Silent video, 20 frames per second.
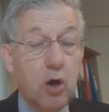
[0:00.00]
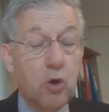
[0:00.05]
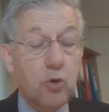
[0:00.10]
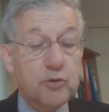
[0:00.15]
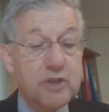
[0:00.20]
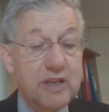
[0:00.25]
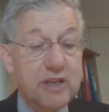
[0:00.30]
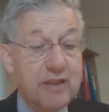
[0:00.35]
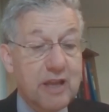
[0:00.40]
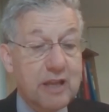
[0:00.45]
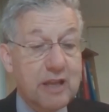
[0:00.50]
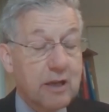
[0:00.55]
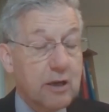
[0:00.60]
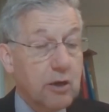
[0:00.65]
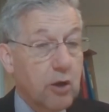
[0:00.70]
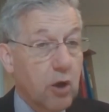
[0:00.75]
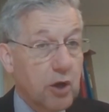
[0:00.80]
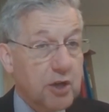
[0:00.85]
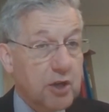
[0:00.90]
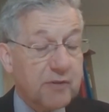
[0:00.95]
holding that
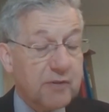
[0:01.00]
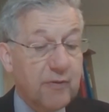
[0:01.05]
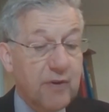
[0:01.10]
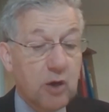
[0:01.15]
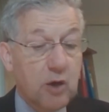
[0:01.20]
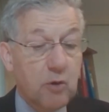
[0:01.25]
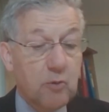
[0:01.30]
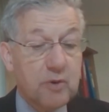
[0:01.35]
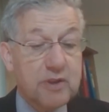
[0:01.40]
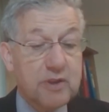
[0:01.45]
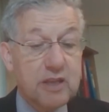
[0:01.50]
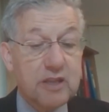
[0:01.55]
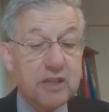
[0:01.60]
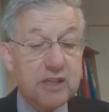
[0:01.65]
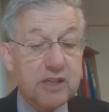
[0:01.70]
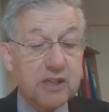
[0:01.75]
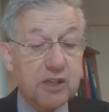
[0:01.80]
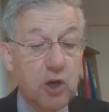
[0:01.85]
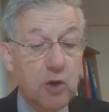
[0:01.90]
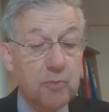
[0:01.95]
the loss fell
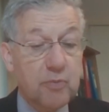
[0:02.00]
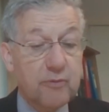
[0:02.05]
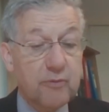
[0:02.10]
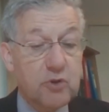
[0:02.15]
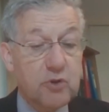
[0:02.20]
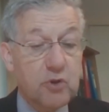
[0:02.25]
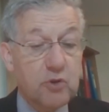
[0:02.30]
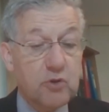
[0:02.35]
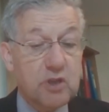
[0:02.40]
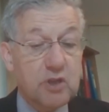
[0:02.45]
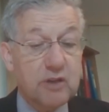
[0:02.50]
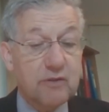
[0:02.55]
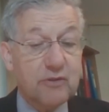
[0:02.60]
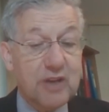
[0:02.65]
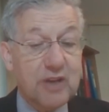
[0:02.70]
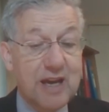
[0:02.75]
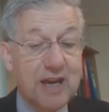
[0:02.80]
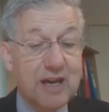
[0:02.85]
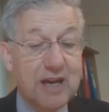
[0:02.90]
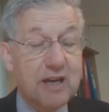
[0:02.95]
within the scope of duty
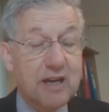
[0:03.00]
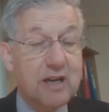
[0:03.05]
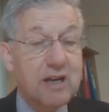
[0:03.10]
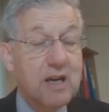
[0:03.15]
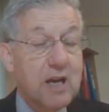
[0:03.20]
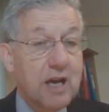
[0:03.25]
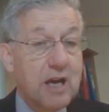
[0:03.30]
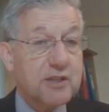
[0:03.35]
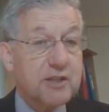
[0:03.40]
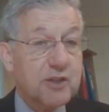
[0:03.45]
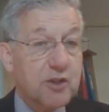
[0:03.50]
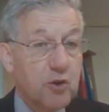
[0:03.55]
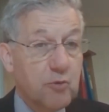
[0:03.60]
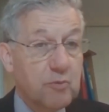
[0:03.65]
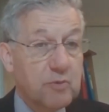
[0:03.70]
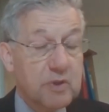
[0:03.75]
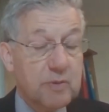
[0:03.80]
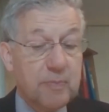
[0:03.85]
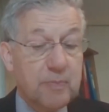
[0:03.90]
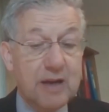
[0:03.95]
of care
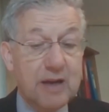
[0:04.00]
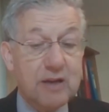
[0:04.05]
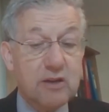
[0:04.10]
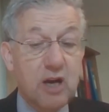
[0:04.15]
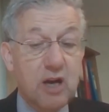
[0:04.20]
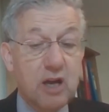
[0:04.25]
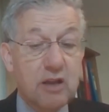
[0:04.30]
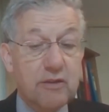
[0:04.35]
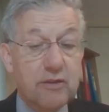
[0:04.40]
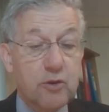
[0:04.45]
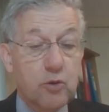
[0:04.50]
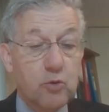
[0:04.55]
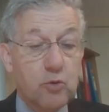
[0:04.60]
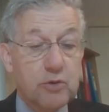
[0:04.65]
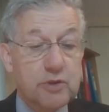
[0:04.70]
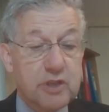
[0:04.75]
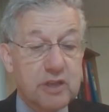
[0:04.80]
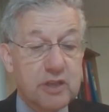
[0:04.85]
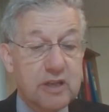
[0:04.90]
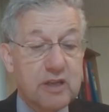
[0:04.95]
assumed by Grant
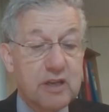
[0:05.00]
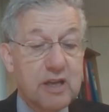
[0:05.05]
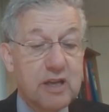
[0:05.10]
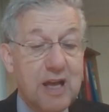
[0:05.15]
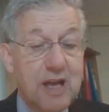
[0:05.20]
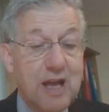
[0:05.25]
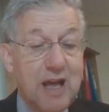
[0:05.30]
Thornton,